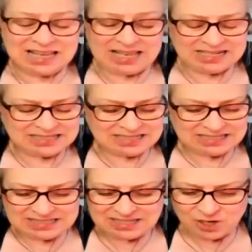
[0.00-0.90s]
and
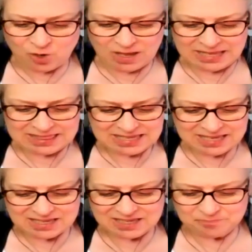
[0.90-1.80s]
you know, I
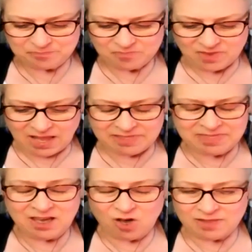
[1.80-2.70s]
think I
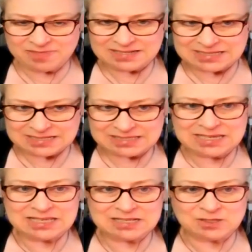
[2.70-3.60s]
think
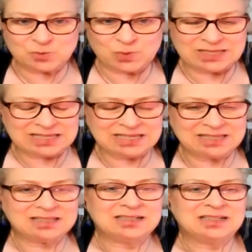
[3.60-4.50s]
authenticity is
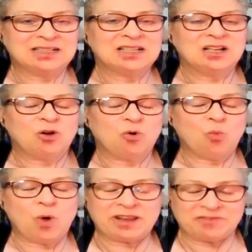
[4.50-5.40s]
really
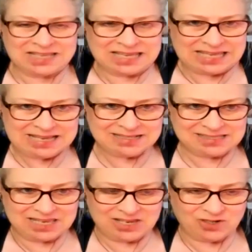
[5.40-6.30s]
one of the
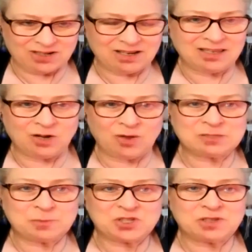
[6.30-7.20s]
keys here. You know,
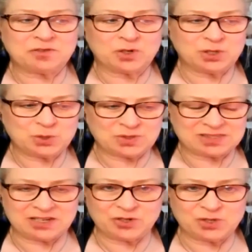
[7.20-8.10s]
especially for a
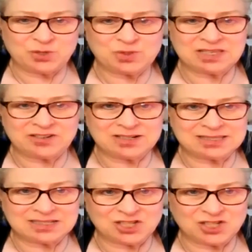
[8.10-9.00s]
newsletter. A newsletter
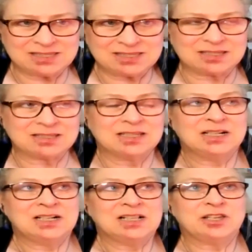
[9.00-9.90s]
is just a
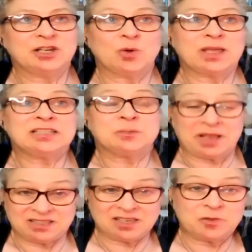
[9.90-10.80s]
you know, it
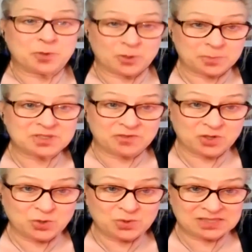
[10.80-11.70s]
depends on the purpose of
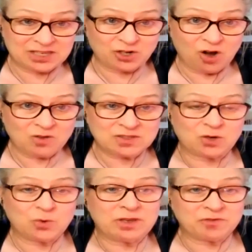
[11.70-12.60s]
your newsletter.
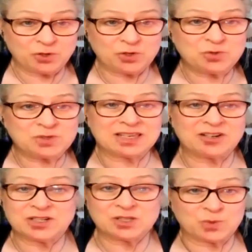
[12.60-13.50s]
Also, if your
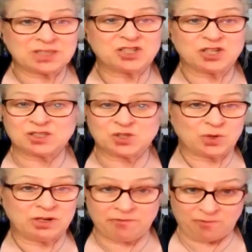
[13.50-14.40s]
newsletter is really just to
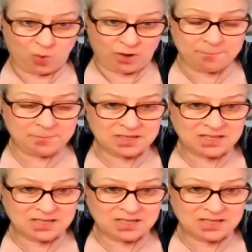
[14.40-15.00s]
inform